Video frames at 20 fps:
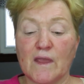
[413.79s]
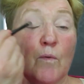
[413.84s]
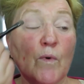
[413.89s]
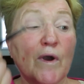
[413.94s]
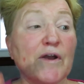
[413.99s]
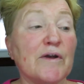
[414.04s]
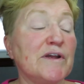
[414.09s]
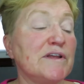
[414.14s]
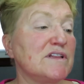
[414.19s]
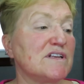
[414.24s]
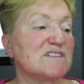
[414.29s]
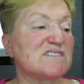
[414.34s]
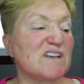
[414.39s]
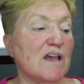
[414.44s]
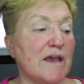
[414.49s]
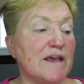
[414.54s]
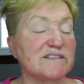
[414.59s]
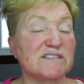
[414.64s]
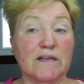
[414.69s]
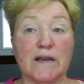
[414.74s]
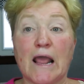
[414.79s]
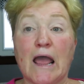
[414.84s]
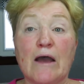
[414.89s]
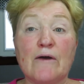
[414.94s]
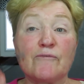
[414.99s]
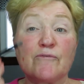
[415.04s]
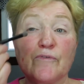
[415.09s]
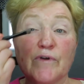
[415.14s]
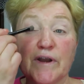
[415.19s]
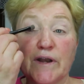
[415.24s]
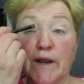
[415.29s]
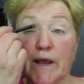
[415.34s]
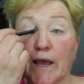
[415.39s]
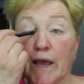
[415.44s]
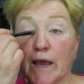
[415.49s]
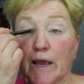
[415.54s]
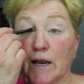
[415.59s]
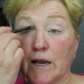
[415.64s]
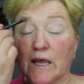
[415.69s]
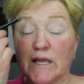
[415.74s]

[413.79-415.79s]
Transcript: Wearing this as an everyday,